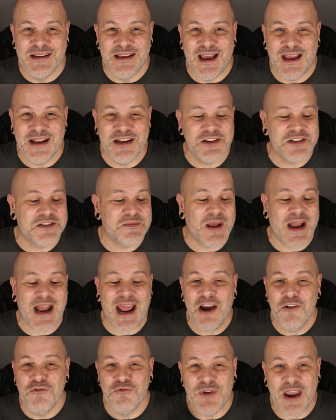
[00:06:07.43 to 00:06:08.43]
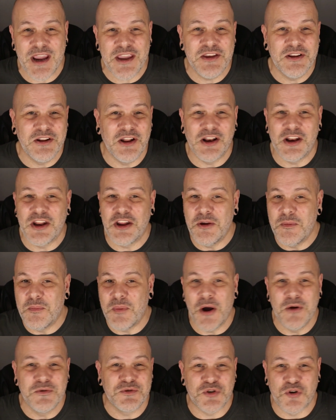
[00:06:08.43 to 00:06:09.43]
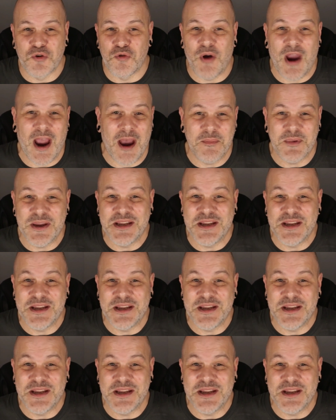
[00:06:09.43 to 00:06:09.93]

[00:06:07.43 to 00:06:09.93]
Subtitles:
And it doesn't matter how regularly you post crap,